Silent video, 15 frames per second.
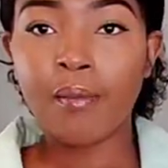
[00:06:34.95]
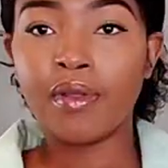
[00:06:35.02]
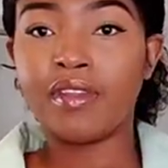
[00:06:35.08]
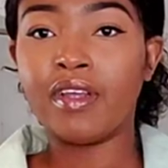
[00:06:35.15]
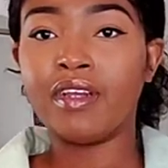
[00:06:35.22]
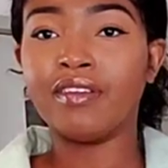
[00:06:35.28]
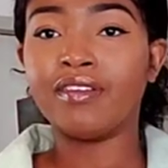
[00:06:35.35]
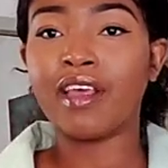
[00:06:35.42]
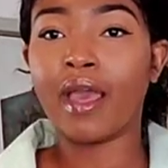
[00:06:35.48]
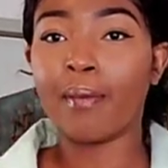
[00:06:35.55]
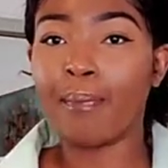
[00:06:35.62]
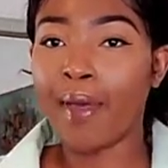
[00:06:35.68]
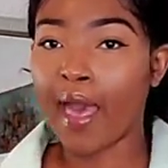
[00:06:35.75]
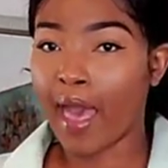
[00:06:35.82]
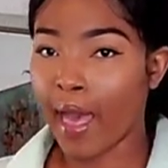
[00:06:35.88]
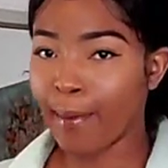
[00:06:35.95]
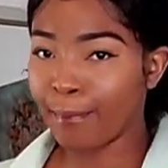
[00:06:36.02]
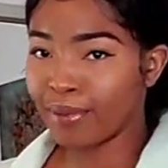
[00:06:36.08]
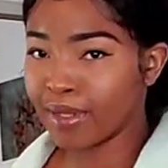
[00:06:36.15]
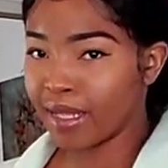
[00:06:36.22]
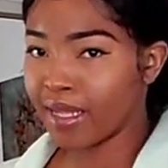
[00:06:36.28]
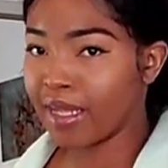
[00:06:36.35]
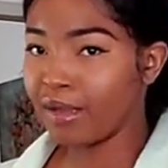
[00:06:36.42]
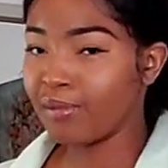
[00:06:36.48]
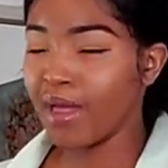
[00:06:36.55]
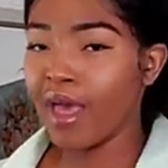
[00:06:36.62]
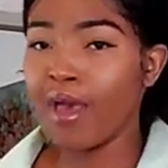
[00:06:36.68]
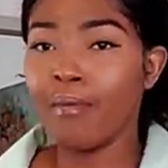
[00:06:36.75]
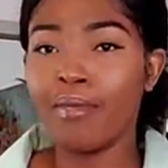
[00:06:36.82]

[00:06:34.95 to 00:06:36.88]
but then it's like peplum,